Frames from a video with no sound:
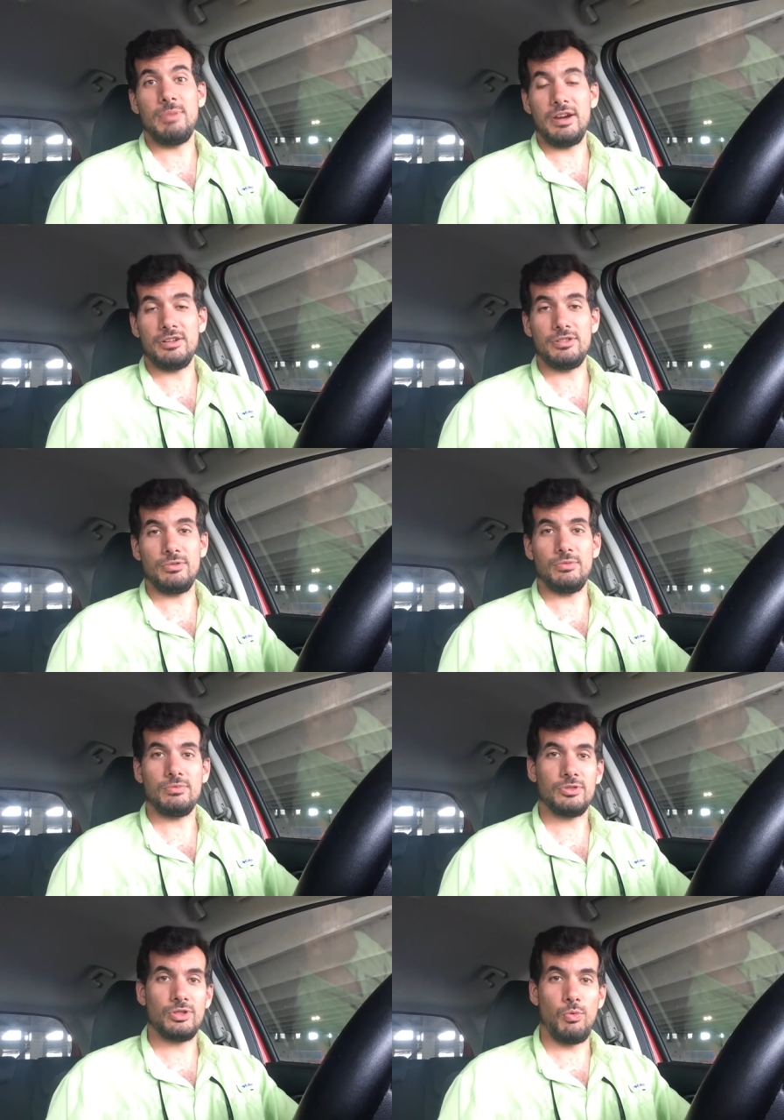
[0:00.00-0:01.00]
better to
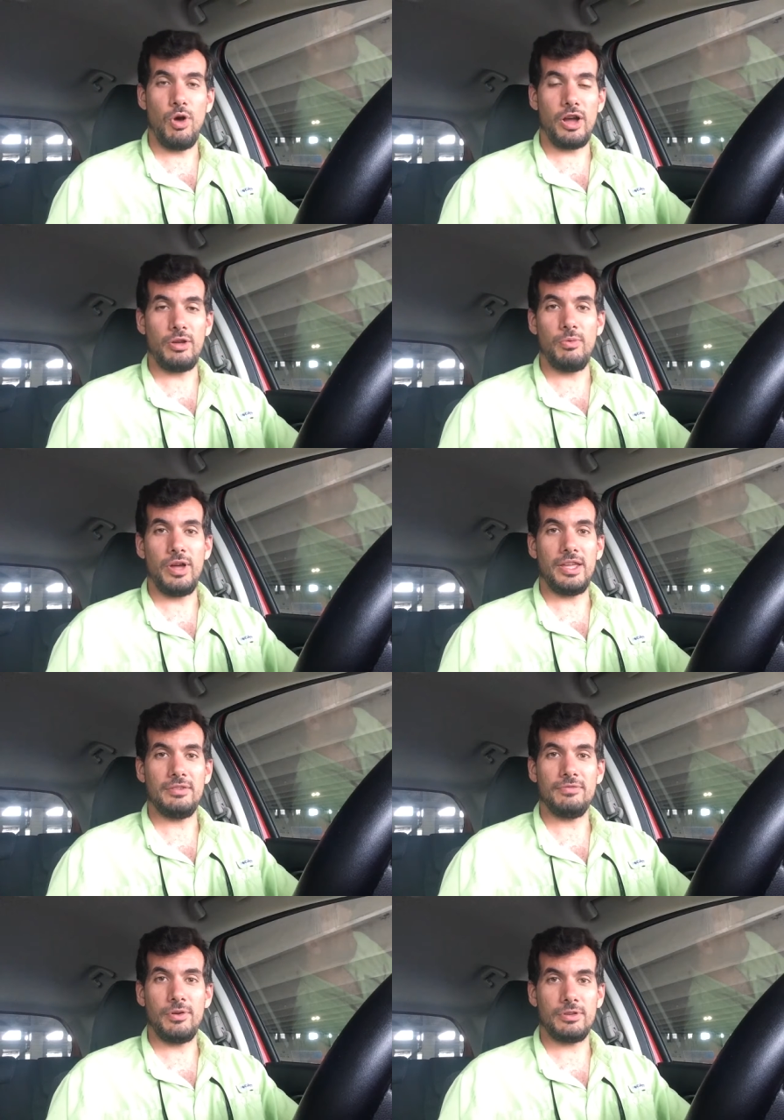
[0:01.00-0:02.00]
walk away
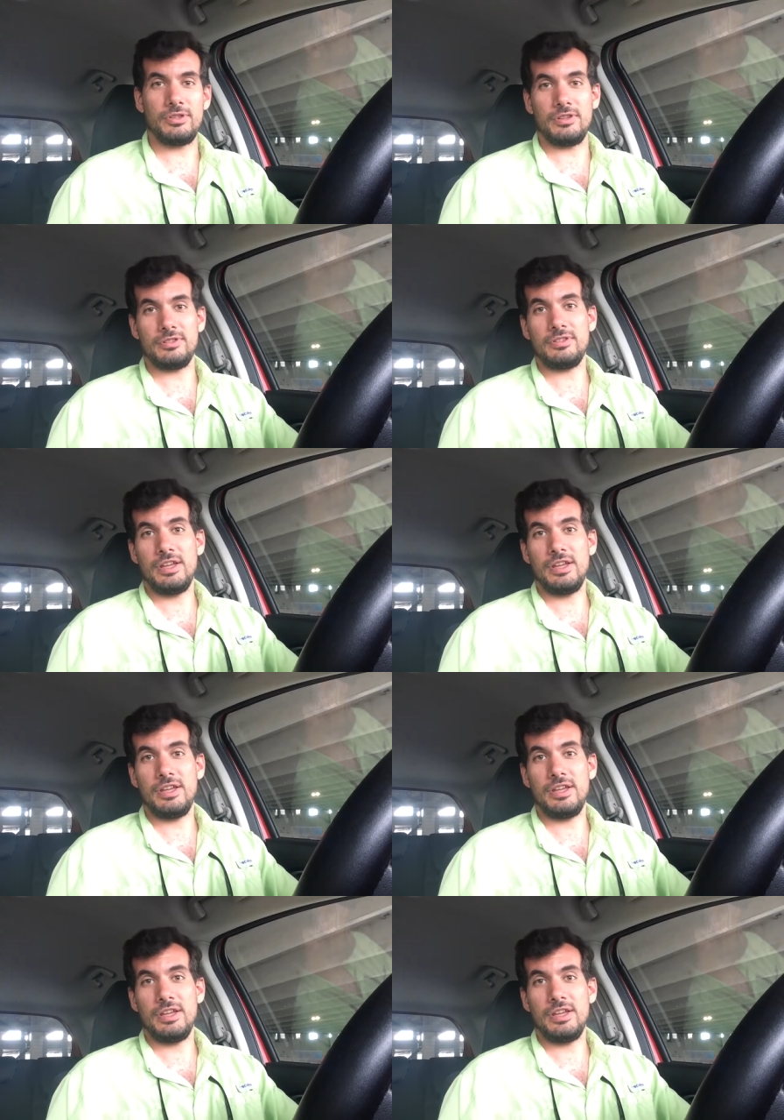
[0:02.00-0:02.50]
and focus on